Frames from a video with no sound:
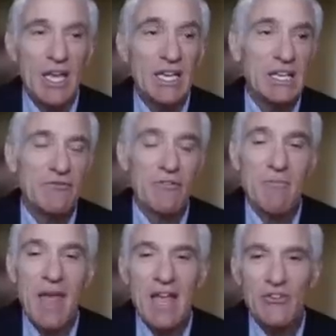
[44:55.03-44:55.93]
an
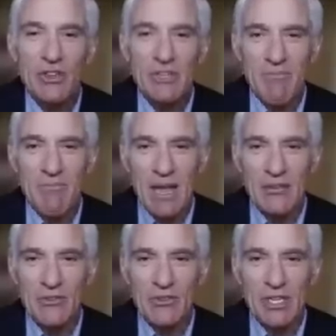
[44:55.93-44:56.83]
information
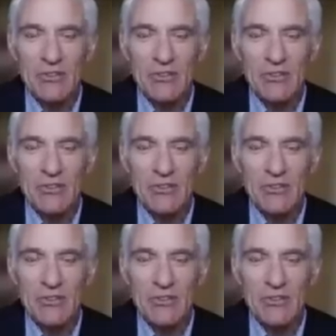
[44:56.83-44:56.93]
base.